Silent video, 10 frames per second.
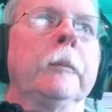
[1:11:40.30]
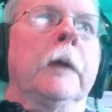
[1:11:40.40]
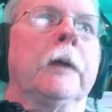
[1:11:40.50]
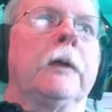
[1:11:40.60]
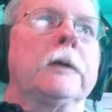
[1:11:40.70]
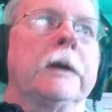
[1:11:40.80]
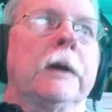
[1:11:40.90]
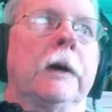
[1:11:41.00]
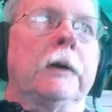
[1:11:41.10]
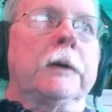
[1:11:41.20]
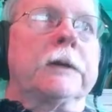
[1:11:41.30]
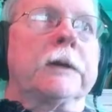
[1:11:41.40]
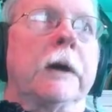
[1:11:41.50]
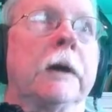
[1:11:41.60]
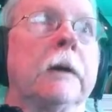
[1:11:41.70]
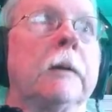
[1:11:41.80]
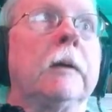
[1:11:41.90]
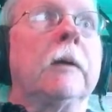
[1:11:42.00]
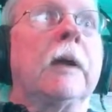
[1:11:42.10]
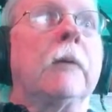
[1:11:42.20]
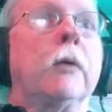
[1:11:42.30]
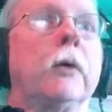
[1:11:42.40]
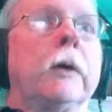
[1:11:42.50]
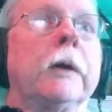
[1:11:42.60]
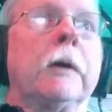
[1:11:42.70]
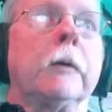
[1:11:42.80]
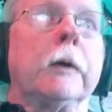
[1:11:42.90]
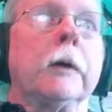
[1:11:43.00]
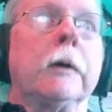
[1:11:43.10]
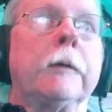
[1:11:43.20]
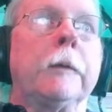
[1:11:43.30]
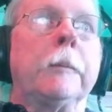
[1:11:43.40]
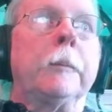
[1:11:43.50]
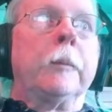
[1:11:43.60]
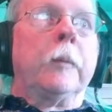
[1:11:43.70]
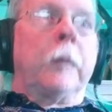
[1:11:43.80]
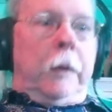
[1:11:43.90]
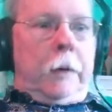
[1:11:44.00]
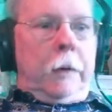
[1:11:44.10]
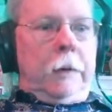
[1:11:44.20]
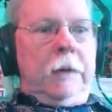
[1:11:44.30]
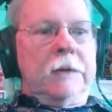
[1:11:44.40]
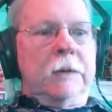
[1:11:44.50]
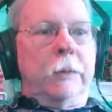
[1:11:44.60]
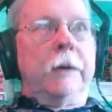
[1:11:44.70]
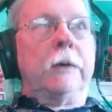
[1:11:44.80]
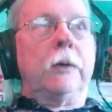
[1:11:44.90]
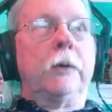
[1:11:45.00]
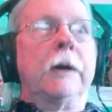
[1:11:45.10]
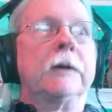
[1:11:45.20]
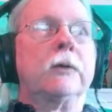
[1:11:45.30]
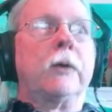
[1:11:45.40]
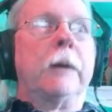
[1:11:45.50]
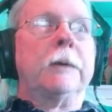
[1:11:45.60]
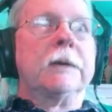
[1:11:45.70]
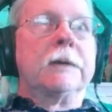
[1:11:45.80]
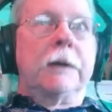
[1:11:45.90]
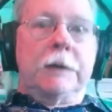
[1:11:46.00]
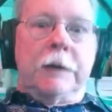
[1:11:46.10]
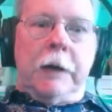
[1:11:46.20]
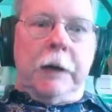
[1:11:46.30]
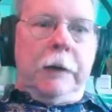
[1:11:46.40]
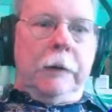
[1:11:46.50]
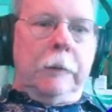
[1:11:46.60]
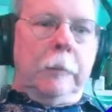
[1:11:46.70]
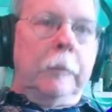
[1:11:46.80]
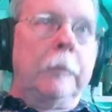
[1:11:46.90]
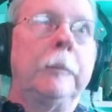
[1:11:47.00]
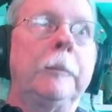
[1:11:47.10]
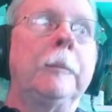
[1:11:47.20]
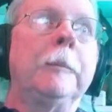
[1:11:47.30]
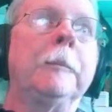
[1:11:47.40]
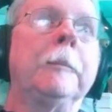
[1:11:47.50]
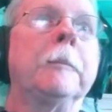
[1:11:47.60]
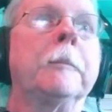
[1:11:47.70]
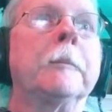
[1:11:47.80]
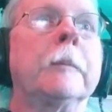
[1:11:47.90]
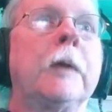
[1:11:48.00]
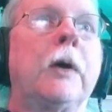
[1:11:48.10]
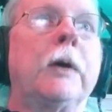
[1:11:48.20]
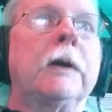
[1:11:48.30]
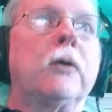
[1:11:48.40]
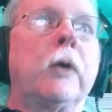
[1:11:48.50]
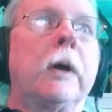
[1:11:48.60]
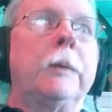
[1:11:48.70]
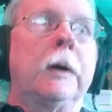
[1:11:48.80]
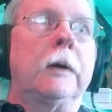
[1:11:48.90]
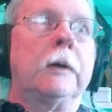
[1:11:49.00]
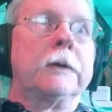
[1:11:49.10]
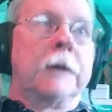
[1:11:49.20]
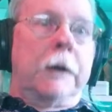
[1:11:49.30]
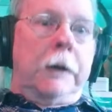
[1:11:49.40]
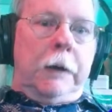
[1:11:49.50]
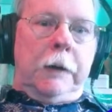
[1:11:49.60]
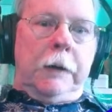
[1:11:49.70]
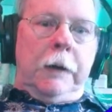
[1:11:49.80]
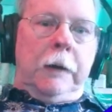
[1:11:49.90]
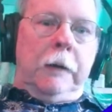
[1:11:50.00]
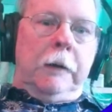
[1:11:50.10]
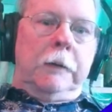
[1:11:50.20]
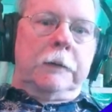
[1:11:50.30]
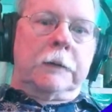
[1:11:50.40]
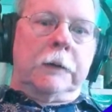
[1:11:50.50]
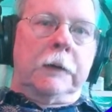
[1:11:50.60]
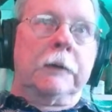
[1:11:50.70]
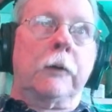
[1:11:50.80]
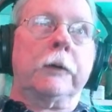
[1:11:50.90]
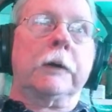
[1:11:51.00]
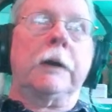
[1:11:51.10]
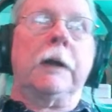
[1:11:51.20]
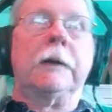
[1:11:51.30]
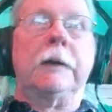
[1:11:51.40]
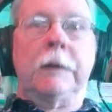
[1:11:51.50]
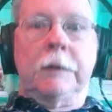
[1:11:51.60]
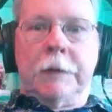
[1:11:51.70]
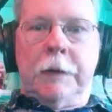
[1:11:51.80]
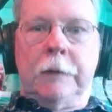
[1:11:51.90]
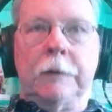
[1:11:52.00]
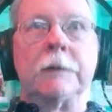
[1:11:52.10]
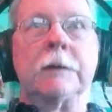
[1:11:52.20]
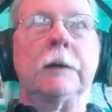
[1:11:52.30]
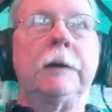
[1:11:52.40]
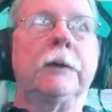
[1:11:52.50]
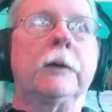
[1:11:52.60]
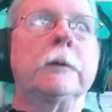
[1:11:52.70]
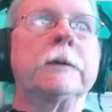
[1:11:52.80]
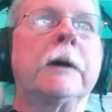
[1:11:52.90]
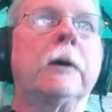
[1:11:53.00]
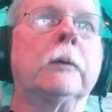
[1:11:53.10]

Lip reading: There's an underside that we're going to get rid of. The easy way to do that is grab this edge and hide it. Now I can grab the underside and select all the connecteds and just delete those out.